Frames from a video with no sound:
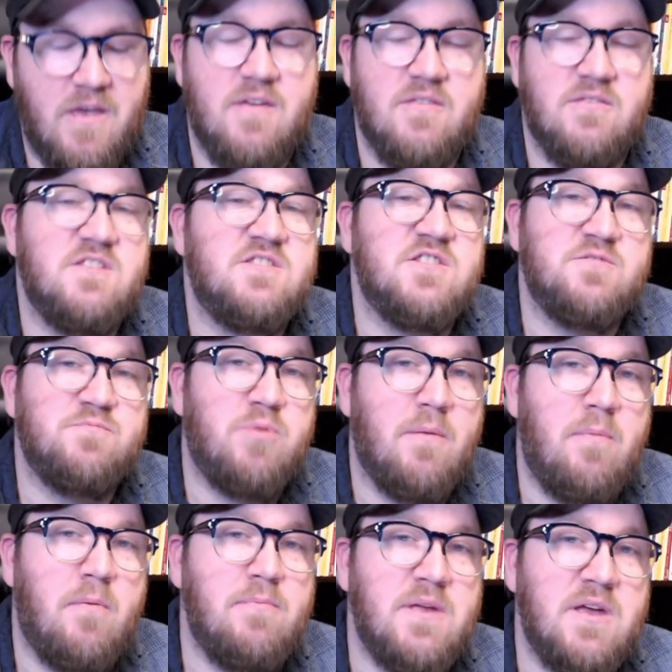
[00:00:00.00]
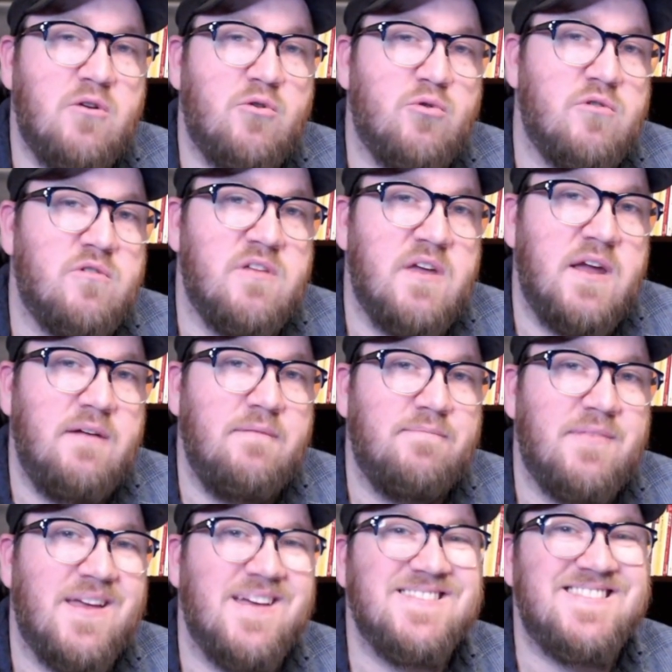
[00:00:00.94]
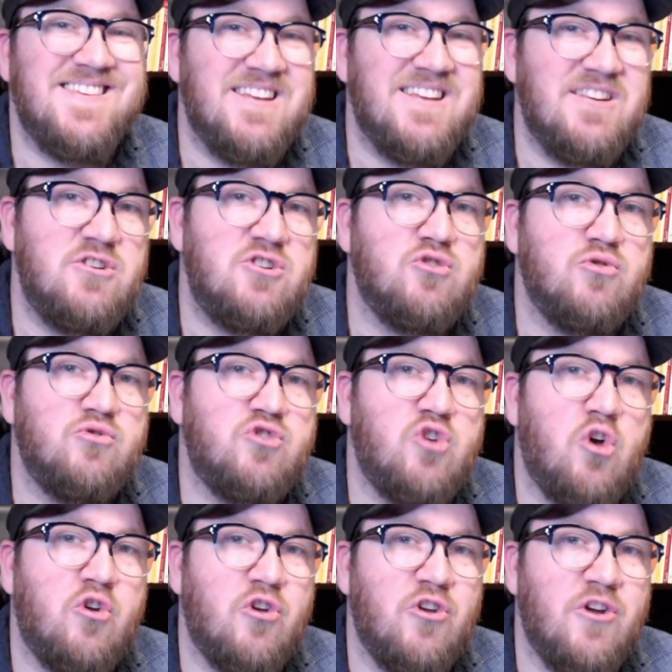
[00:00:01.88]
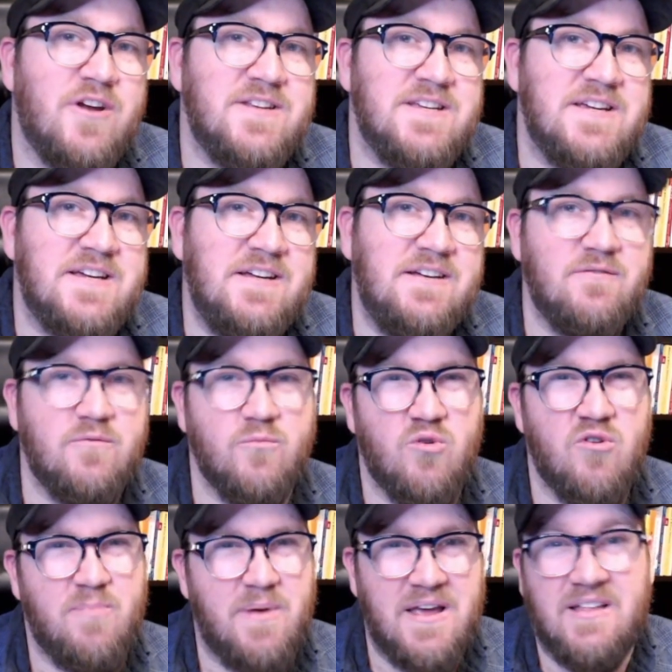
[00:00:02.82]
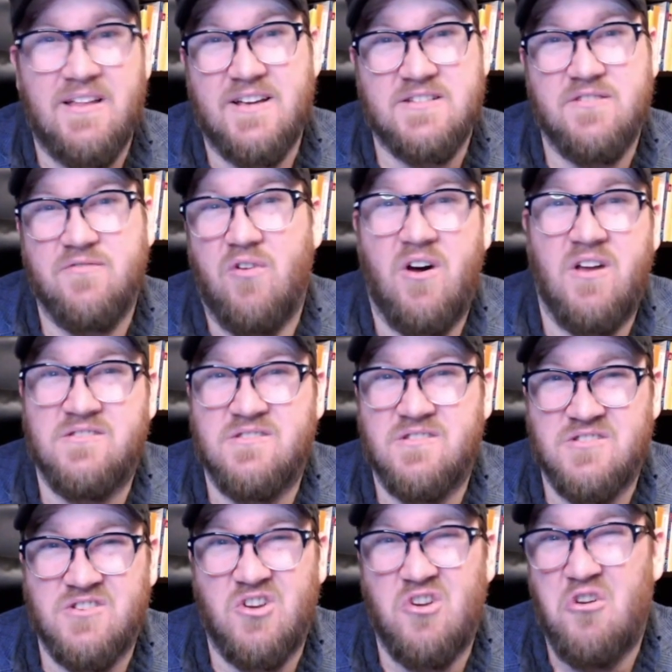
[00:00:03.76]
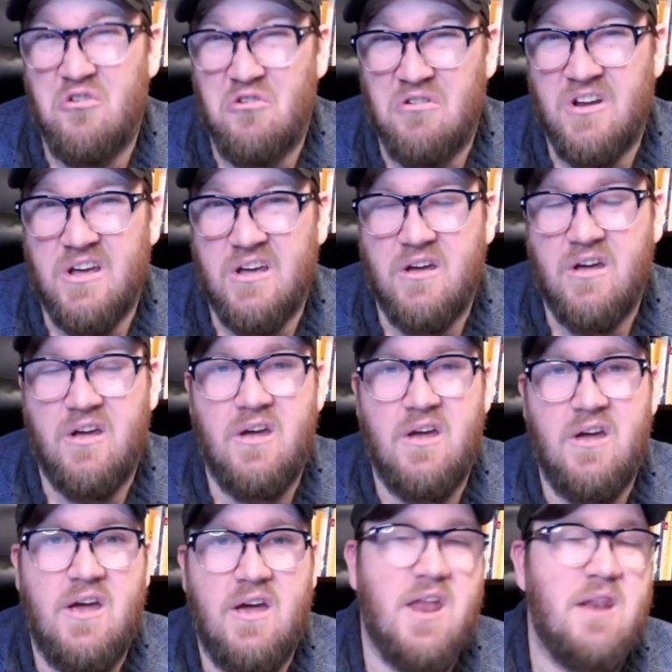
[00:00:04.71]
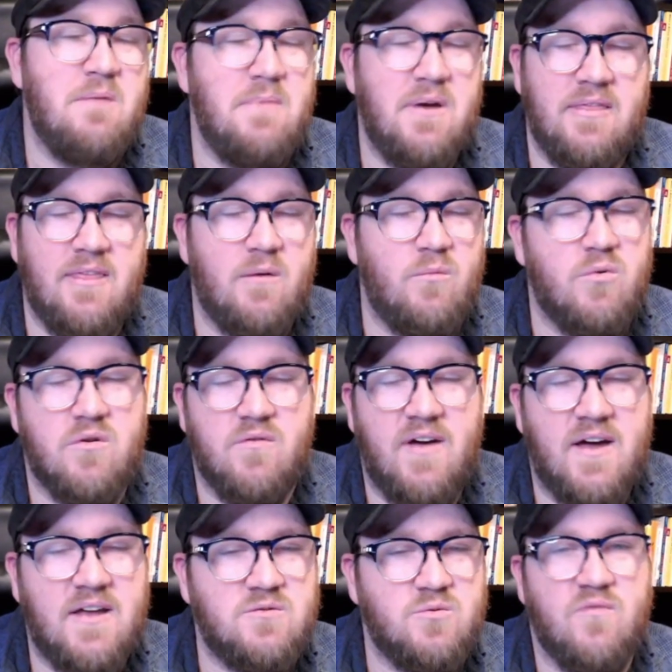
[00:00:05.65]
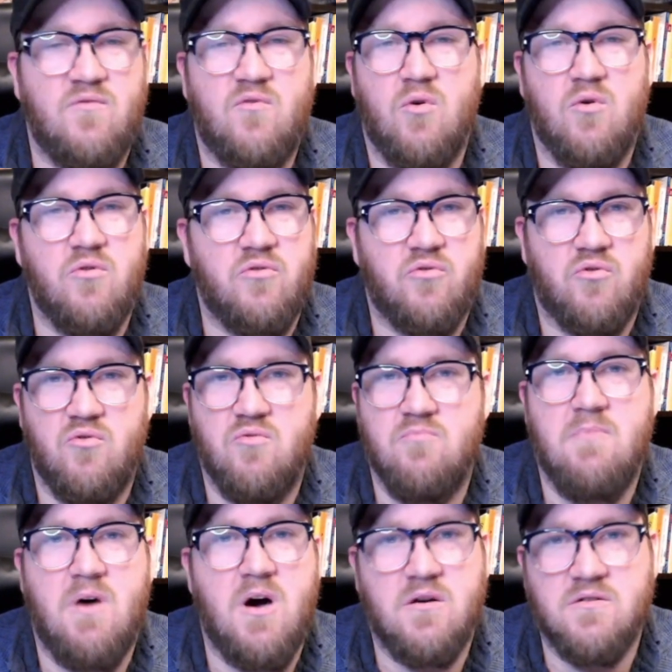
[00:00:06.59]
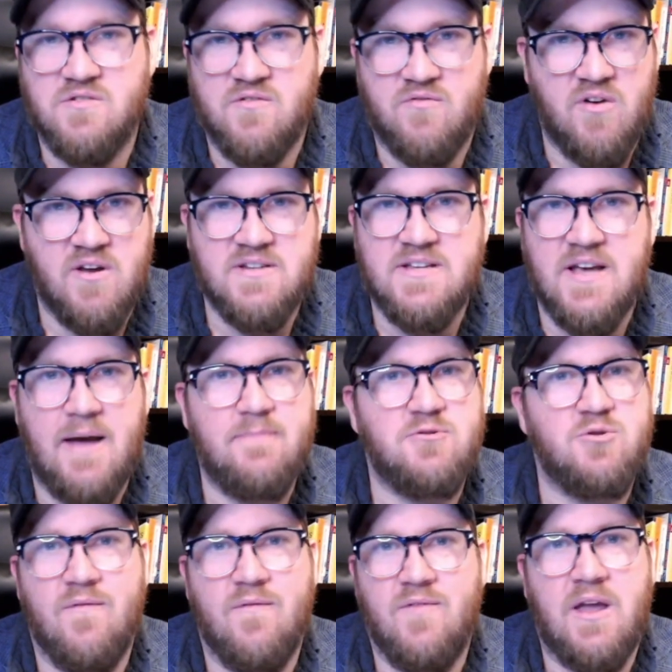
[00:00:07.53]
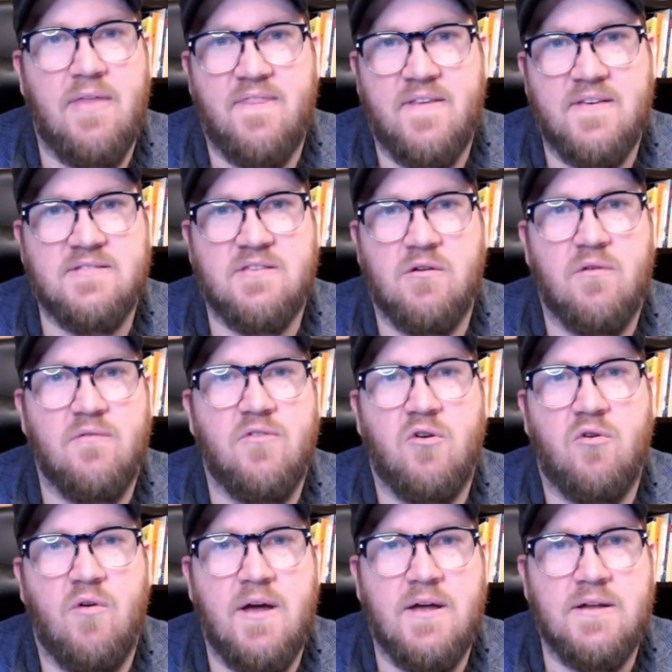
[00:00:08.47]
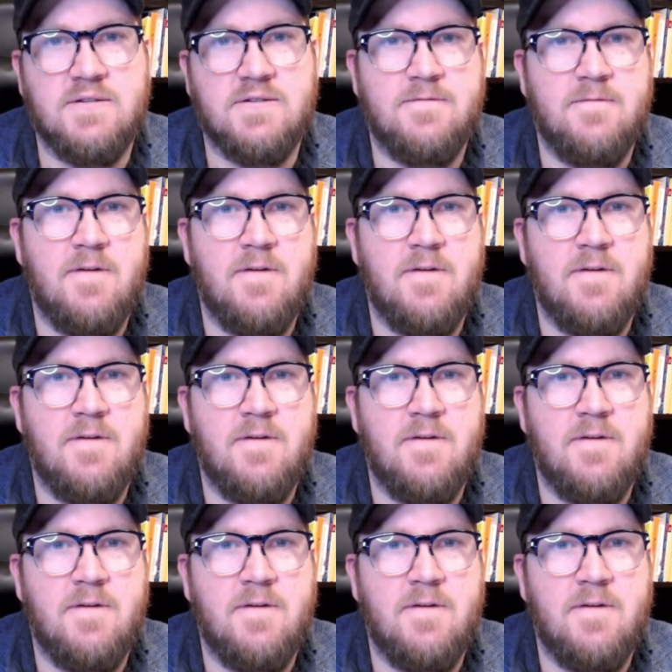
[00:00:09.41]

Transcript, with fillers: This is probably a good thing, as the initial token idea would have been classified as a security, and it meant they would have had to have gone through miles of red tape to ever get this thing off the ground.